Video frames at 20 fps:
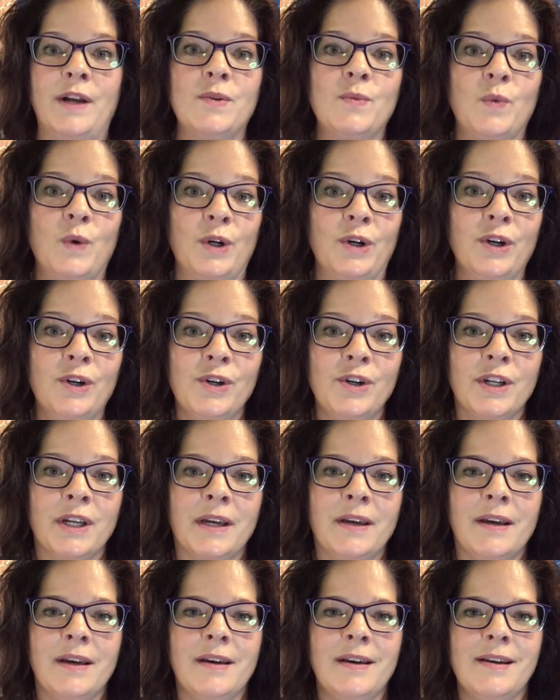word,
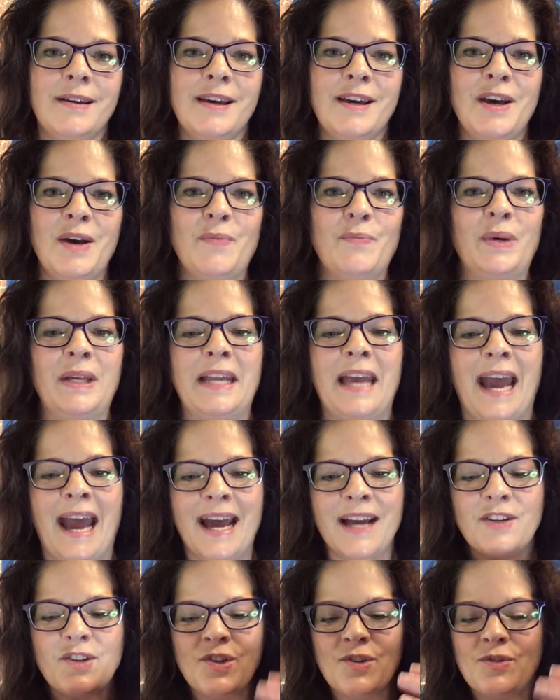but
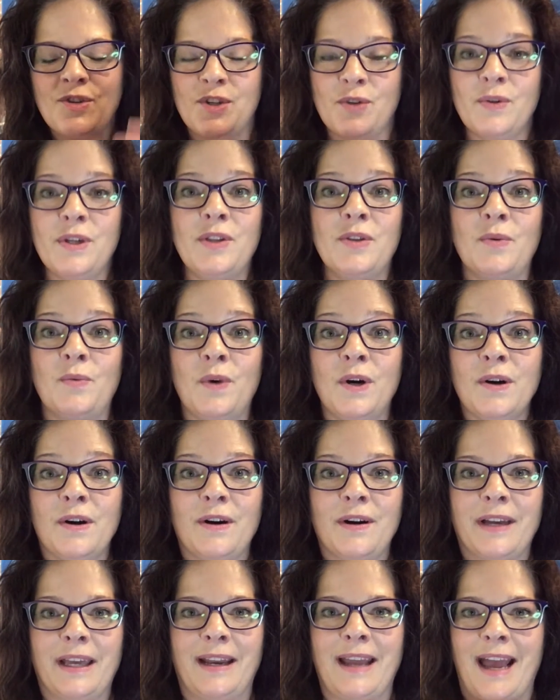as you're doing the
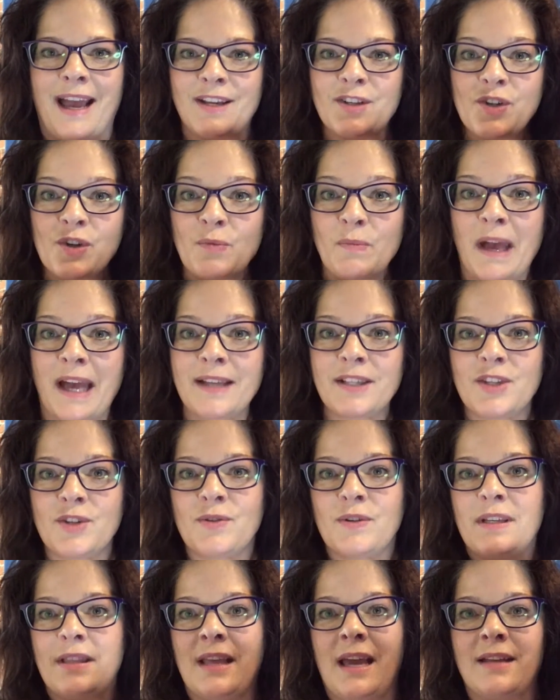work and as you're
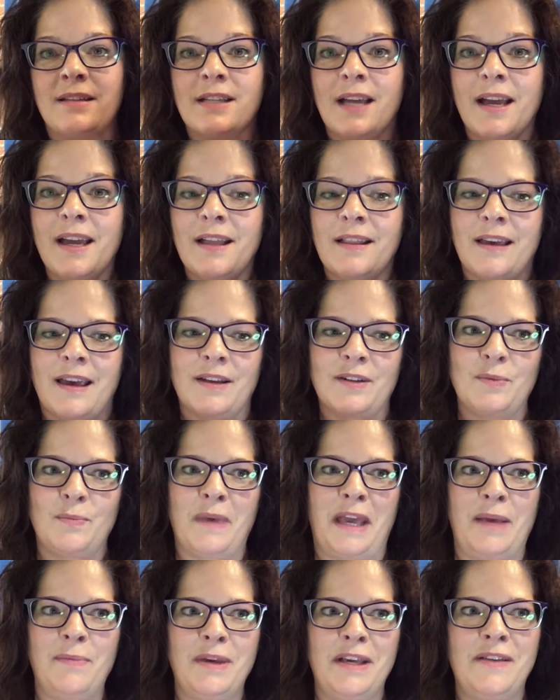mastering that dialect,
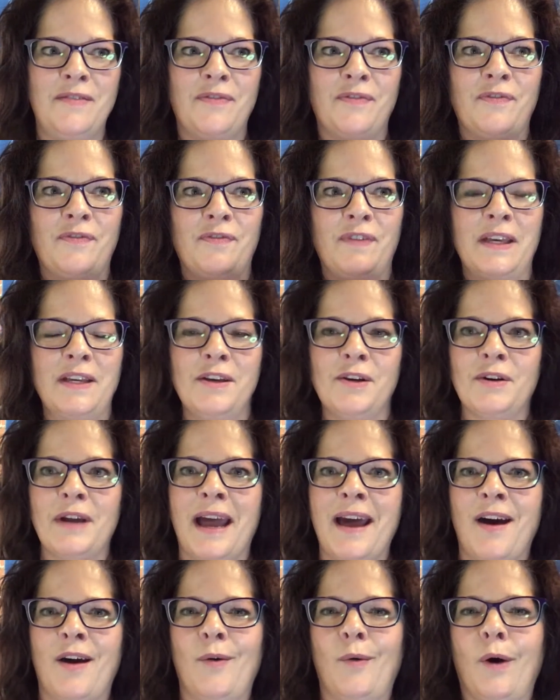maybe figure
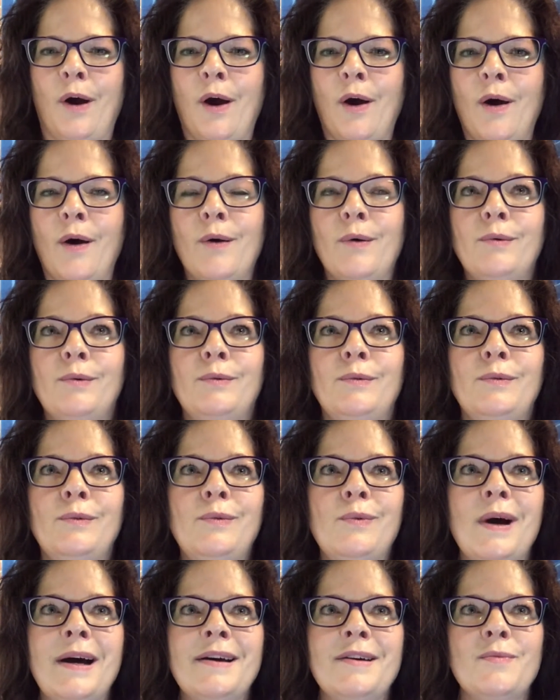out
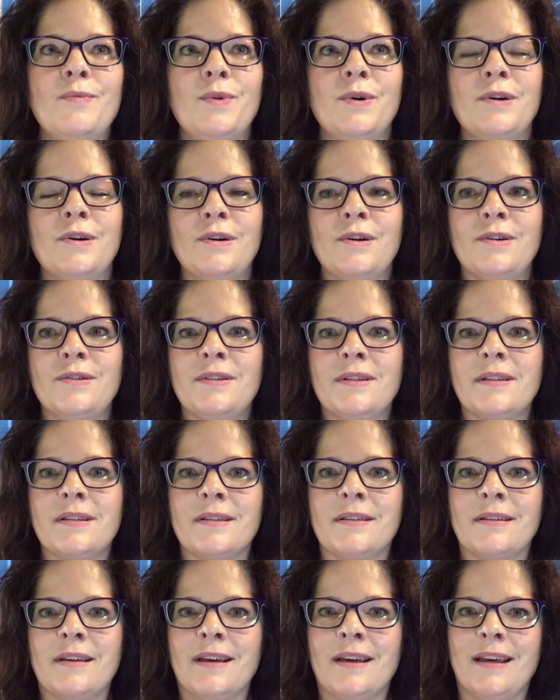what words
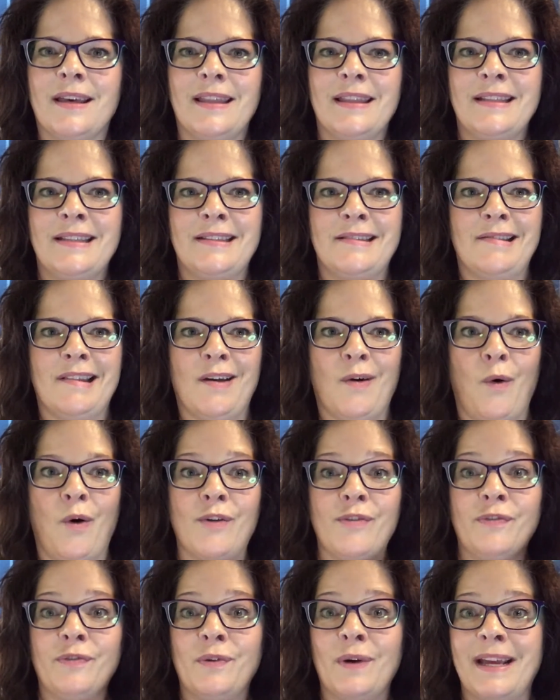or
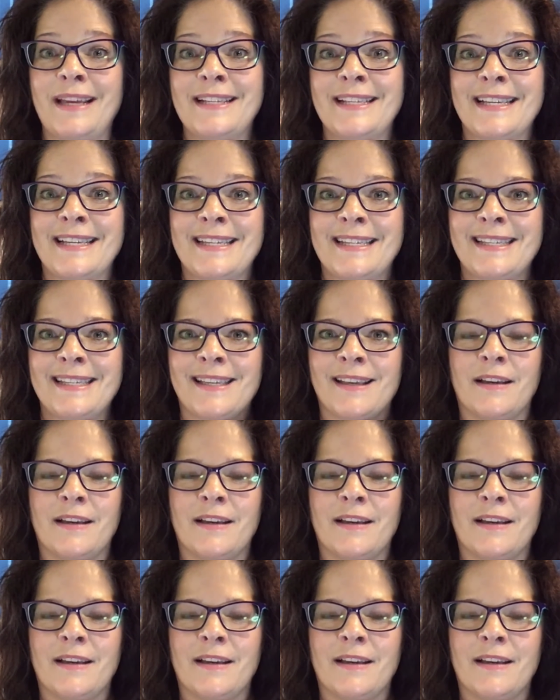phrases